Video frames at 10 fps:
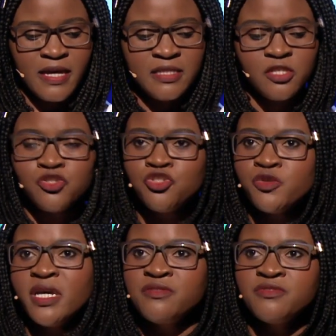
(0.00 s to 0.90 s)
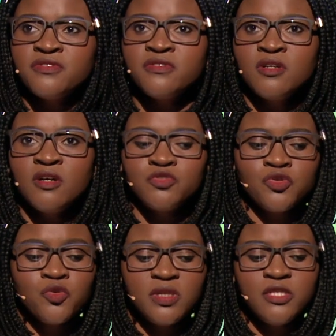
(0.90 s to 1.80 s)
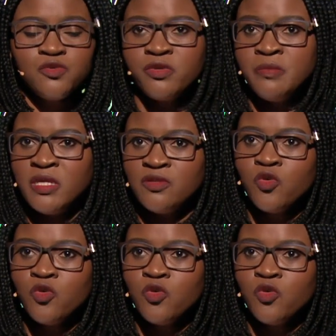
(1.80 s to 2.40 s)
And the strength of Togolese women